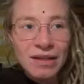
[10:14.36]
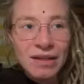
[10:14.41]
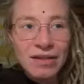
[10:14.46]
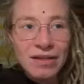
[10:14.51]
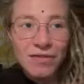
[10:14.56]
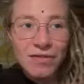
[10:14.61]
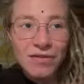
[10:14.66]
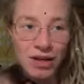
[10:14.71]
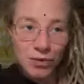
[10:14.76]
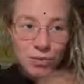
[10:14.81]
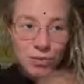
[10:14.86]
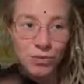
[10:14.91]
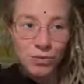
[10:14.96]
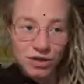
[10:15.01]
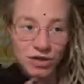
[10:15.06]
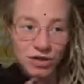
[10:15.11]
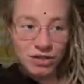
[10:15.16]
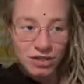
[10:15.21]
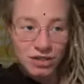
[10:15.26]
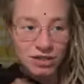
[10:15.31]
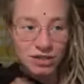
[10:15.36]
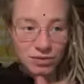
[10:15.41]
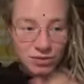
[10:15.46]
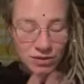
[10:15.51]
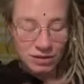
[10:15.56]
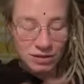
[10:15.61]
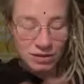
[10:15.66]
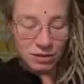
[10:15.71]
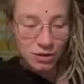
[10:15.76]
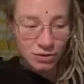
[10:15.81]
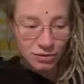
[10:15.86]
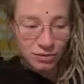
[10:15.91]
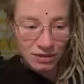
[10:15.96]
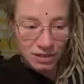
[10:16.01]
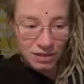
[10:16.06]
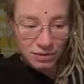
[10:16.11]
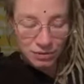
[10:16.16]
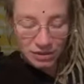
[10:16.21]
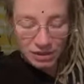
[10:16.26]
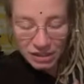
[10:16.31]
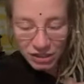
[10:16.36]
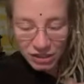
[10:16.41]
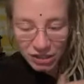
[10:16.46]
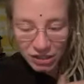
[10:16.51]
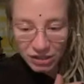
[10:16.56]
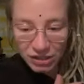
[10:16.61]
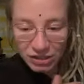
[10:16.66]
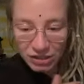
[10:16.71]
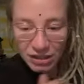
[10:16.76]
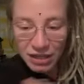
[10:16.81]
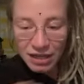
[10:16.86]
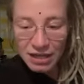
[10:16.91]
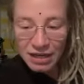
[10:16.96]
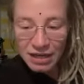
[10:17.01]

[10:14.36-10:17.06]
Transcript: if I was on this religion,